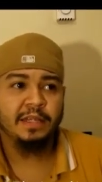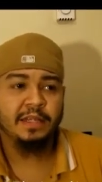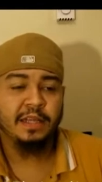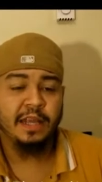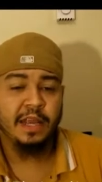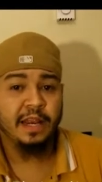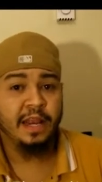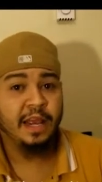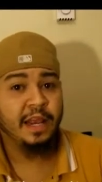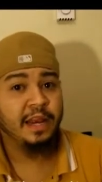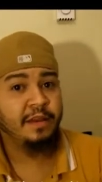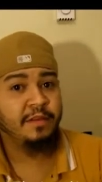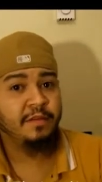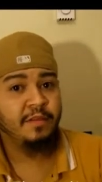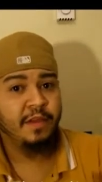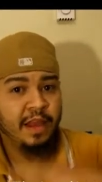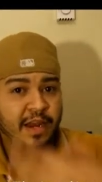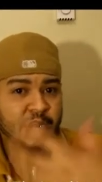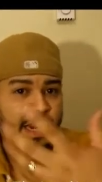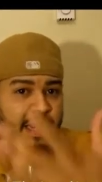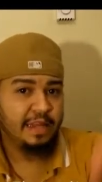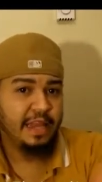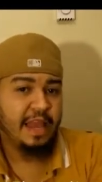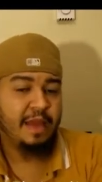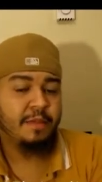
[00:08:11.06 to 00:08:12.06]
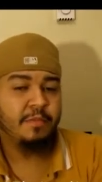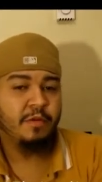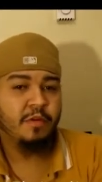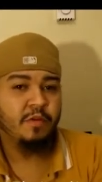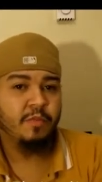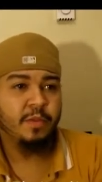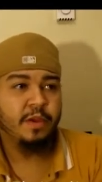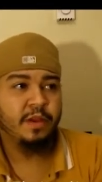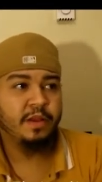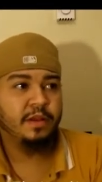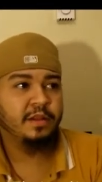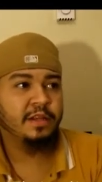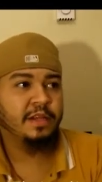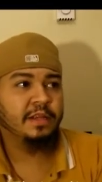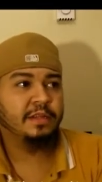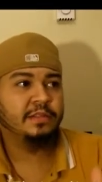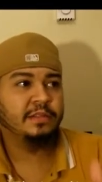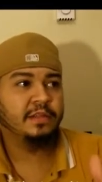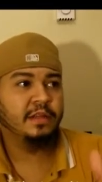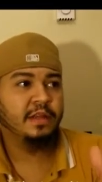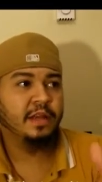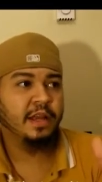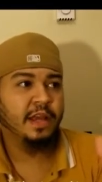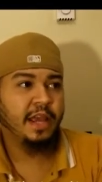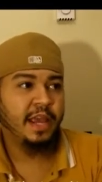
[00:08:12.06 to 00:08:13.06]
And at that moment,
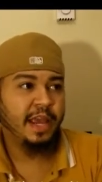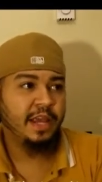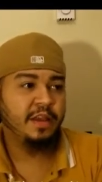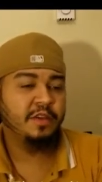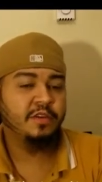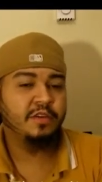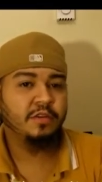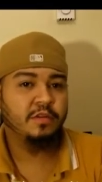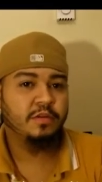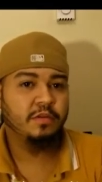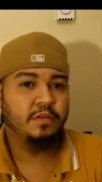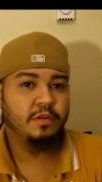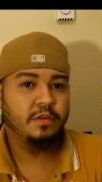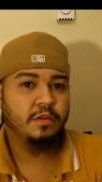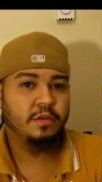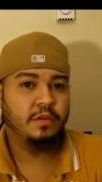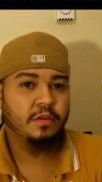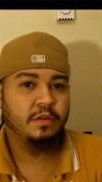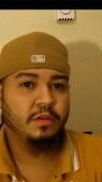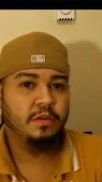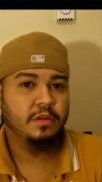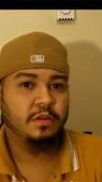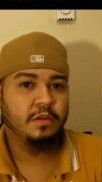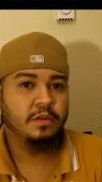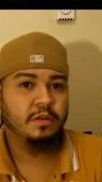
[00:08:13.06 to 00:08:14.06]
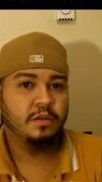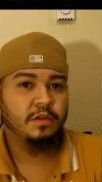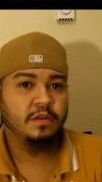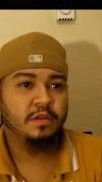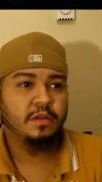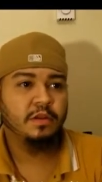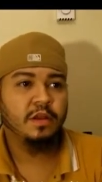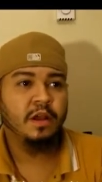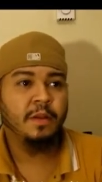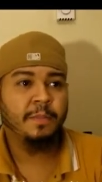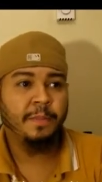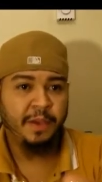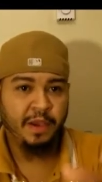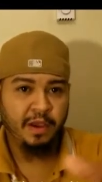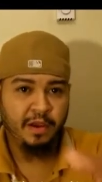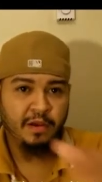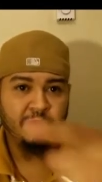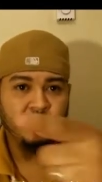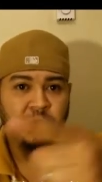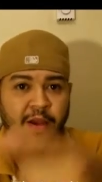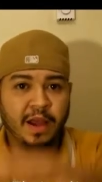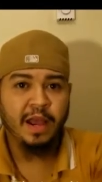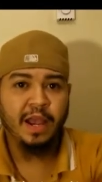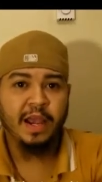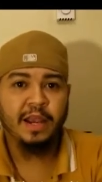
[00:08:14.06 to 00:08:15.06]
this angel appeared
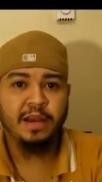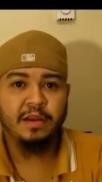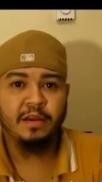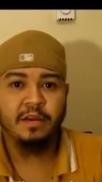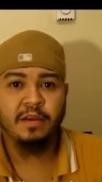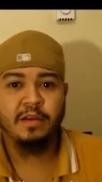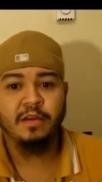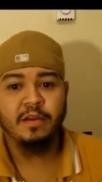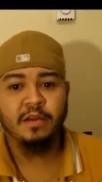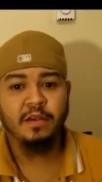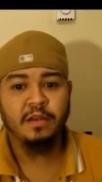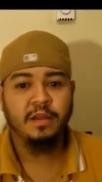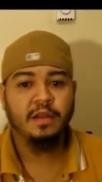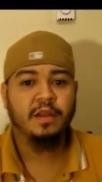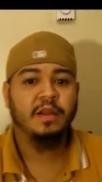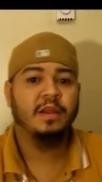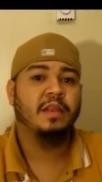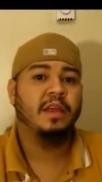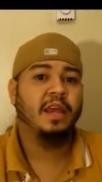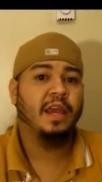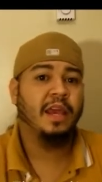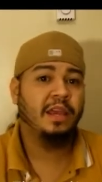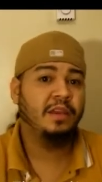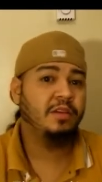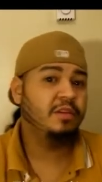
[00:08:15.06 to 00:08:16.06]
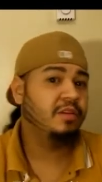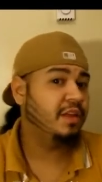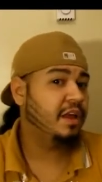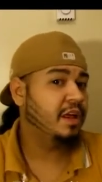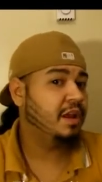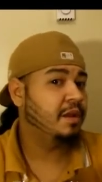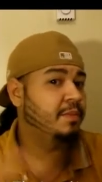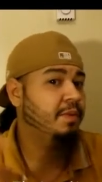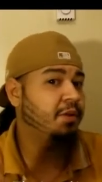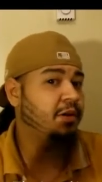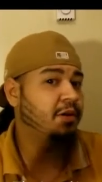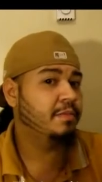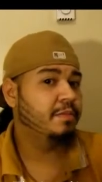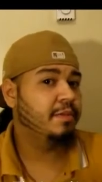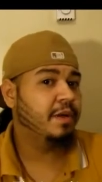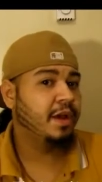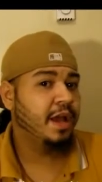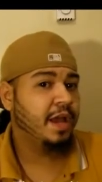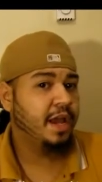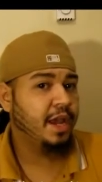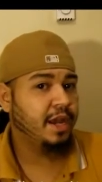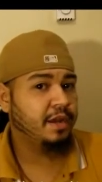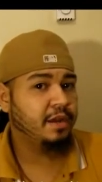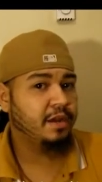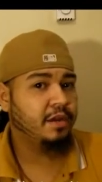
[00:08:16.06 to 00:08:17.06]
behind her. The angel that appeared
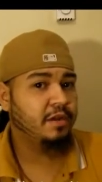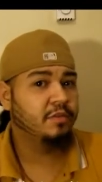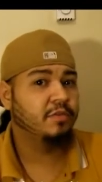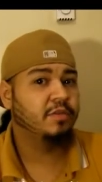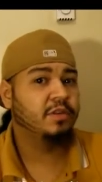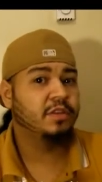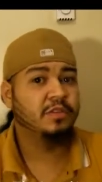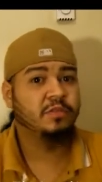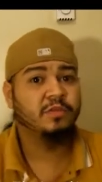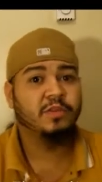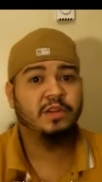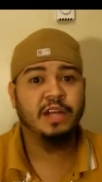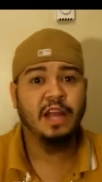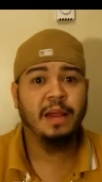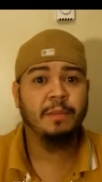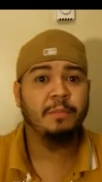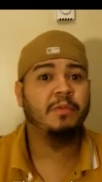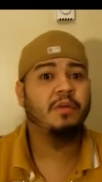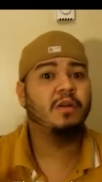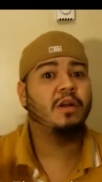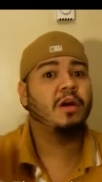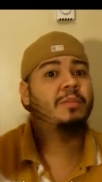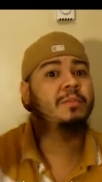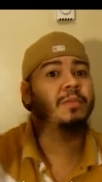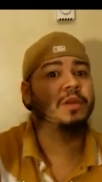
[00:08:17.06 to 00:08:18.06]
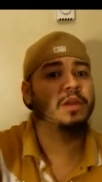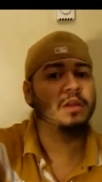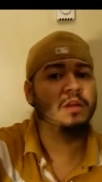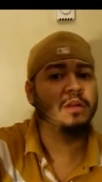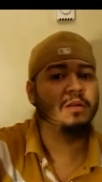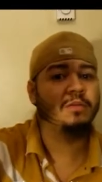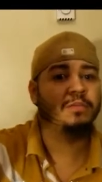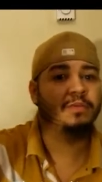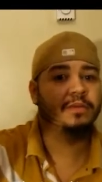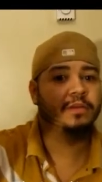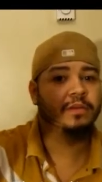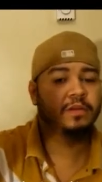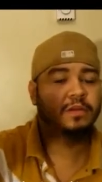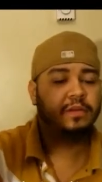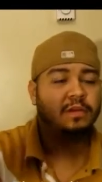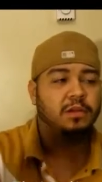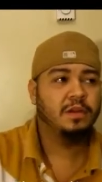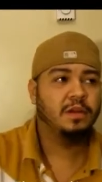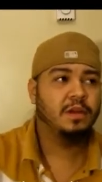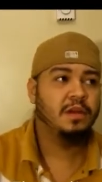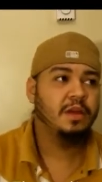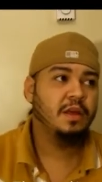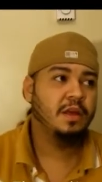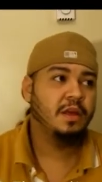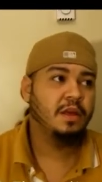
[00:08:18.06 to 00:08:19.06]
behind her was the one that brought me up.
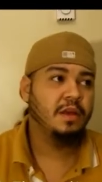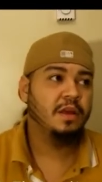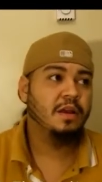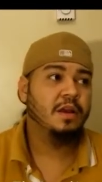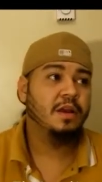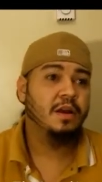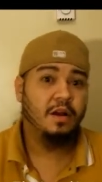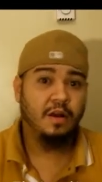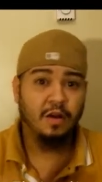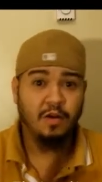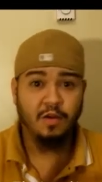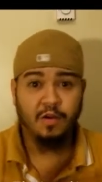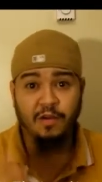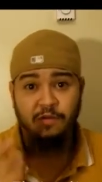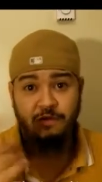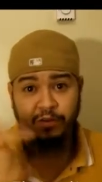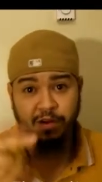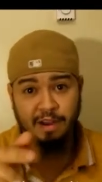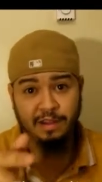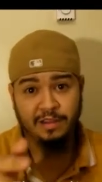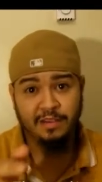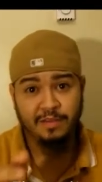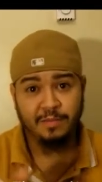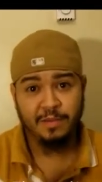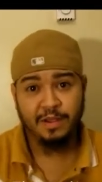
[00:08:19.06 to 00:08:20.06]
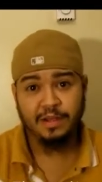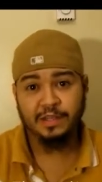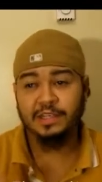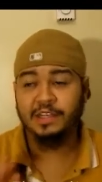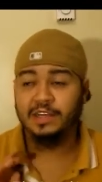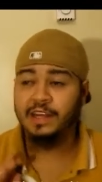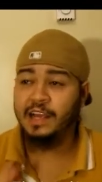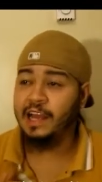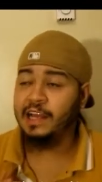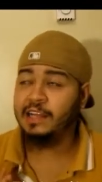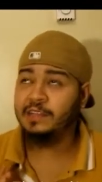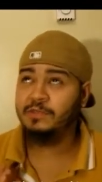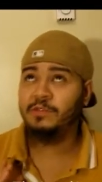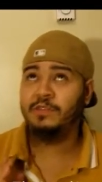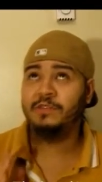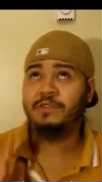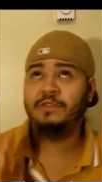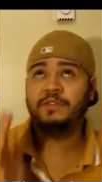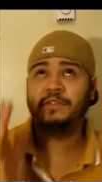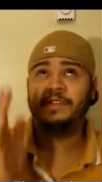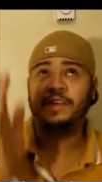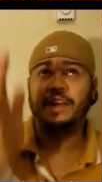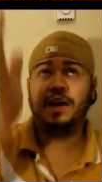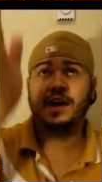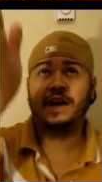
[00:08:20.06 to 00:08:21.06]
Oh, I forgot to mention, as we're
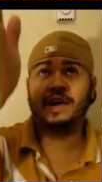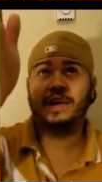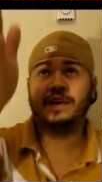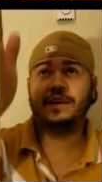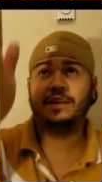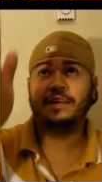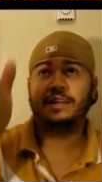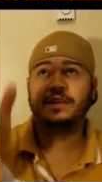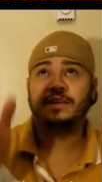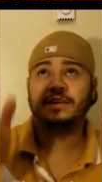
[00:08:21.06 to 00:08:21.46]
flying,